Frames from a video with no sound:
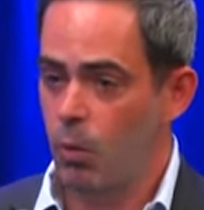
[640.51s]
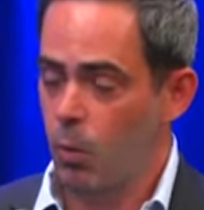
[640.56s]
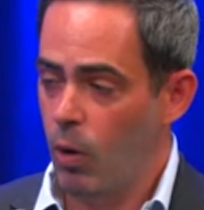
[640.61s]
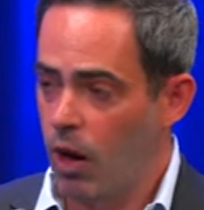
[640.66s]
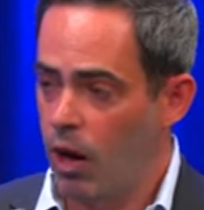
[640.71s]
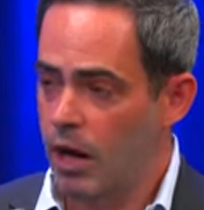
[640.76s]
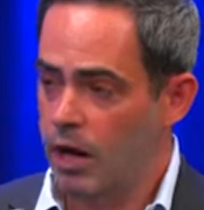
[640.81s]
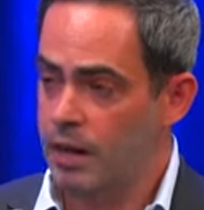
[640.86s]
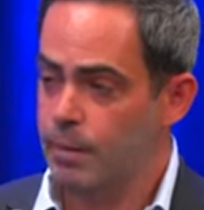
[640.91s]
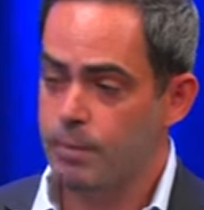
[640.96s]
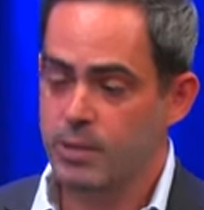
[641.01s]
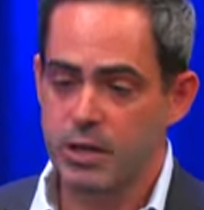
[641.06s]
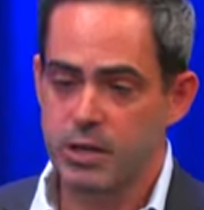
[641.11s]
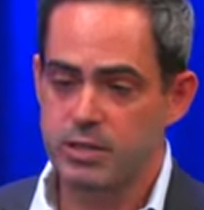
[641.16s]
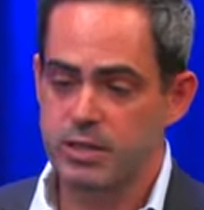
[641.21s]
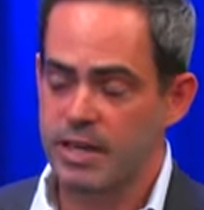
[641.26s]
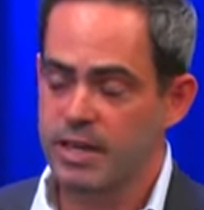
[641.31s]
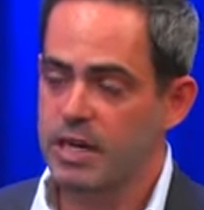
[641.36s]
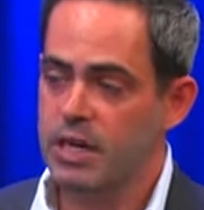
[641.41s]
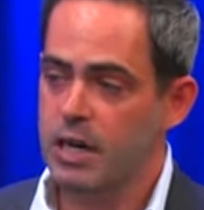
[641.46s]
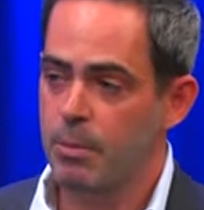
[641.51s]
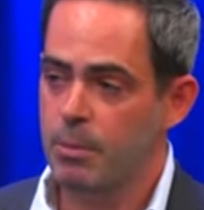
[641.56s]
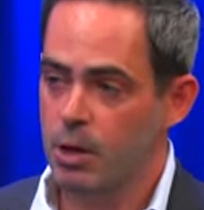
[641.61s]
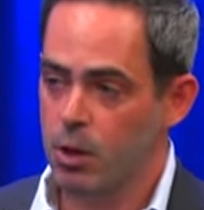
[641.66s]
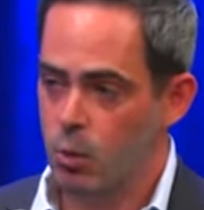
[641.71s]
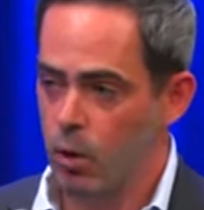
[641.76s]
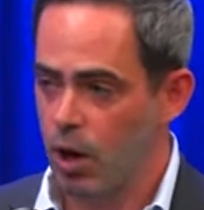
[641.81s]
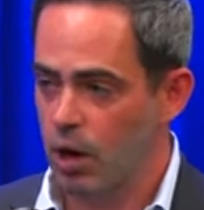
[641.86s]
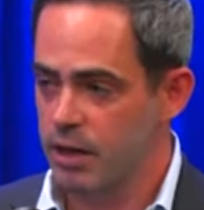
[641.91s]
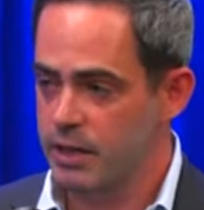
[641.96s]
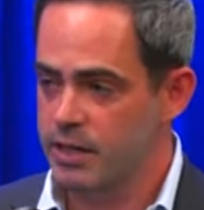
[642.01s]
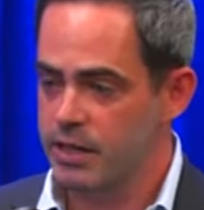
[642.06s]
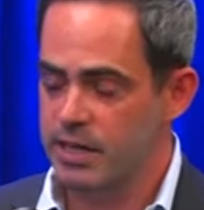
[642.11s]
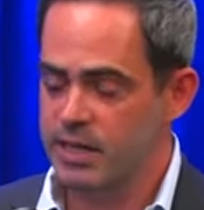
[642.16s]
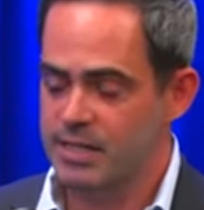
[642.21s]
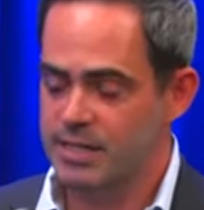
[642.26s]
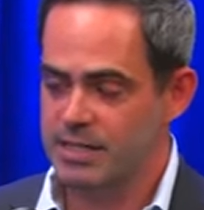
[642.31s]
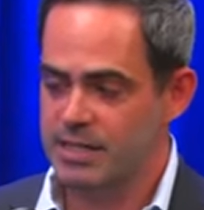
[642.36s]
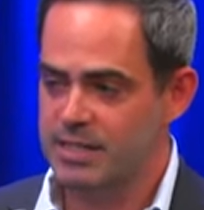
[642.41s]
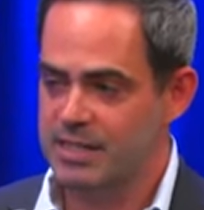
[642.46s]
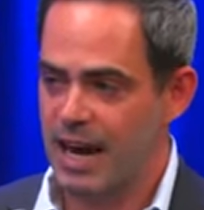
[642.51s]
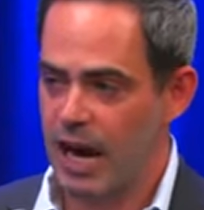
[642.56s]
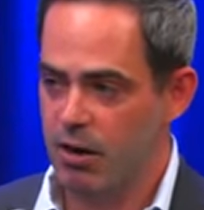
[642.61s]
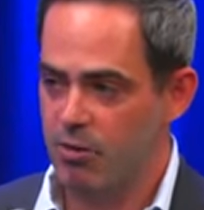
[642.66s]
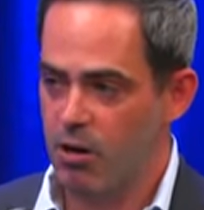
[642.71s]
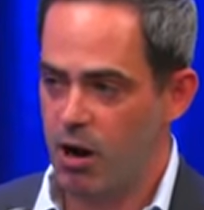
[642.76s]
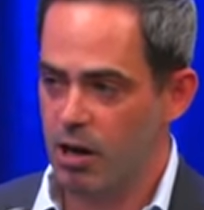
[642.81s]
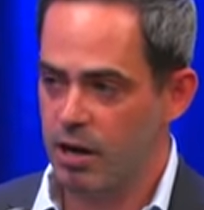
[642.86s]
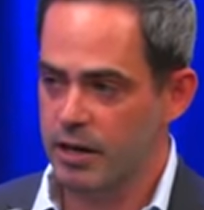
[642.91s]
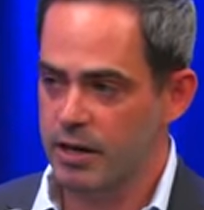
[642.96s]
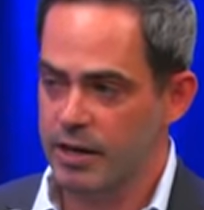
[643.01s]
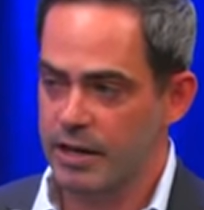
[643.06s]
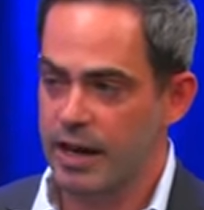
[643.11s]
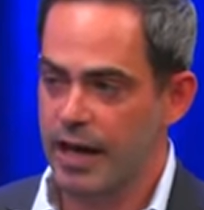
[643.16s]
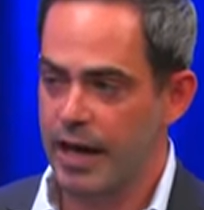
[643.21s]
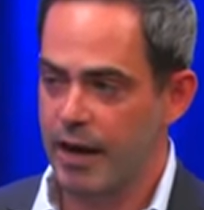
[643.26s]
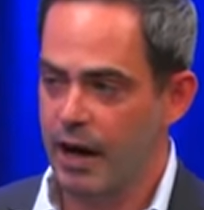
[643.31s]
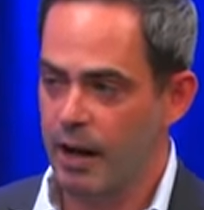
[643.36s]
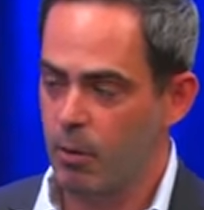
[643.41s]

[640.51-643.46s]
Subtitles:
Why? Because income inequality is skyrocketing.